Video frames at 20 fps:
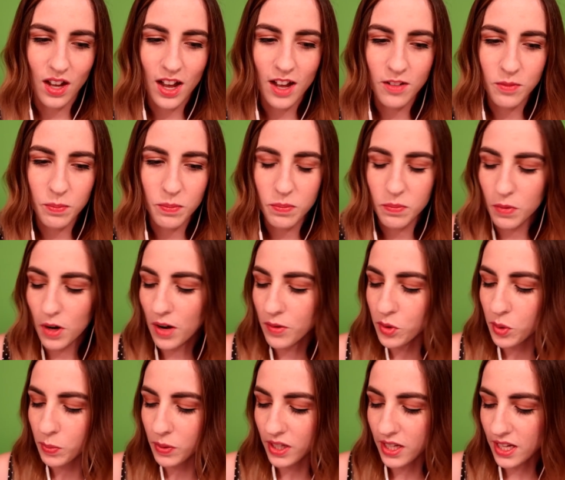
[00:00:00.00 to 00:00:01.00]
I've
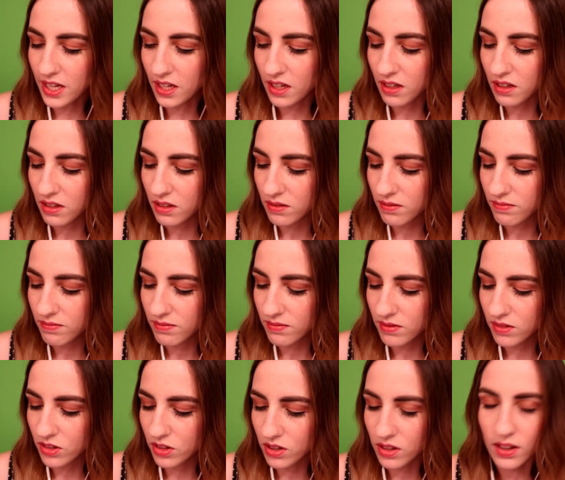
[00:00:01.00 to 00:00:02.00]
probably,
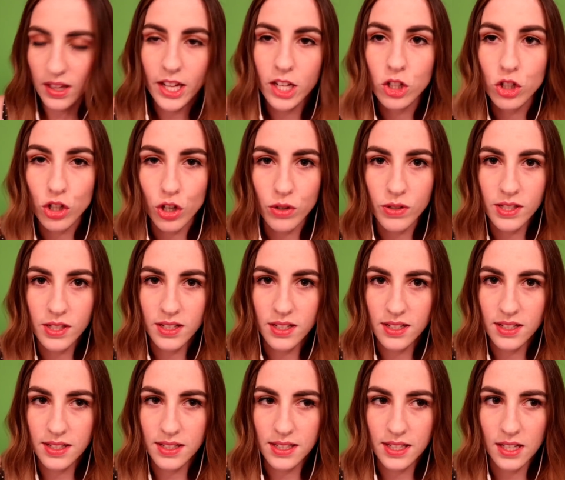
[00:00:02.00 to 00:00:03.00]
like, chosen
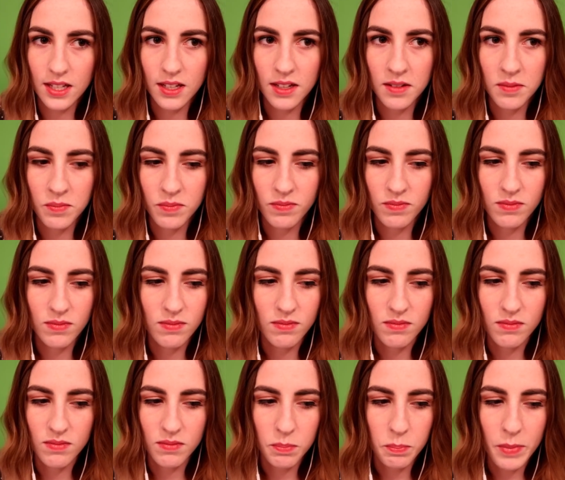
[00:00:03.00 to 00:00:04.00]
to see
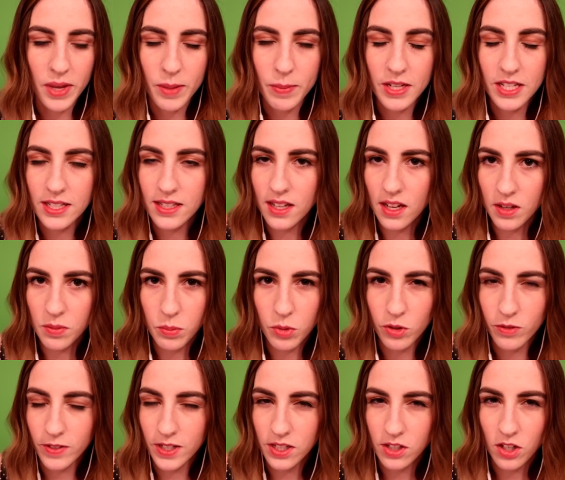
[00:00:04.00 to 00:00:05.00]
maybe 10
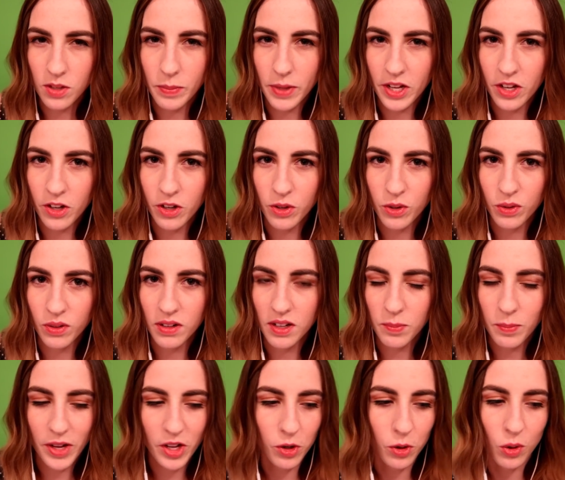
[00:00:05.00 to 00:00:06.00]
movies on my own in
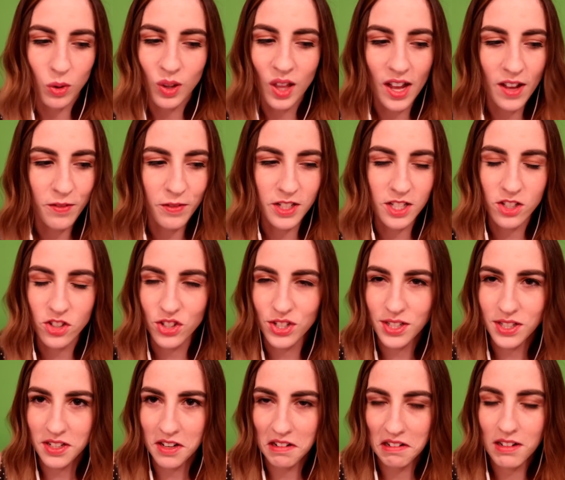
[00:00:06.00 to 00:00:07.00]
my whole life. It's
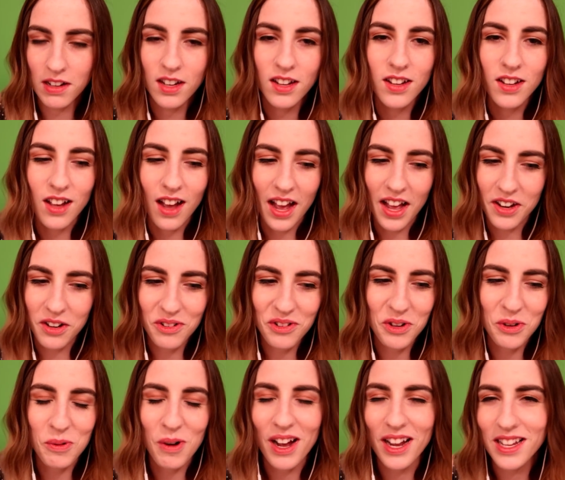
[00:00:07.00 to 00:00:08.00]
just not, I don't
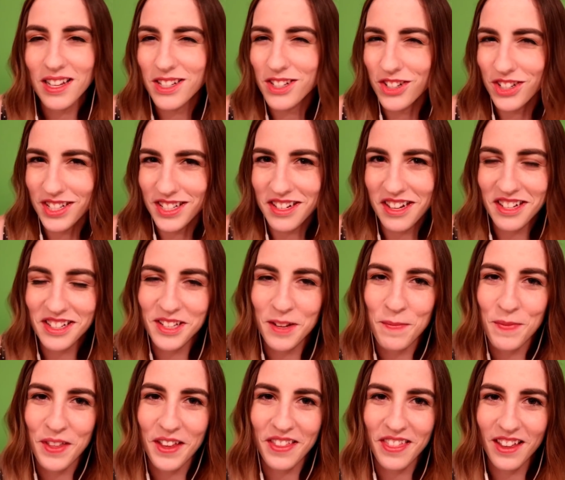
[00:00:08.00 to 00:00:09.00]
know why, it's just not
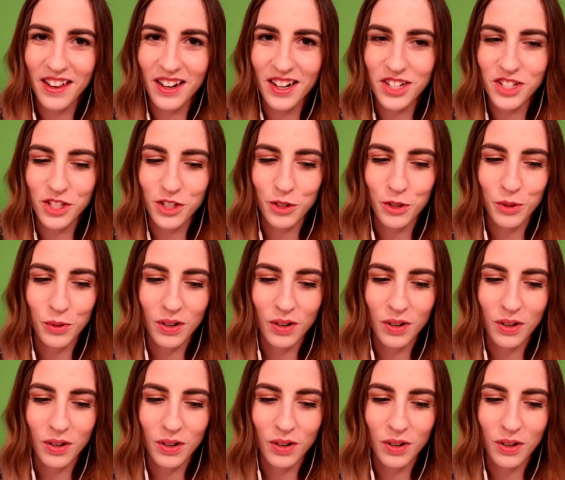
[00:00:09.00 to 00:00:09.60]
something that I do.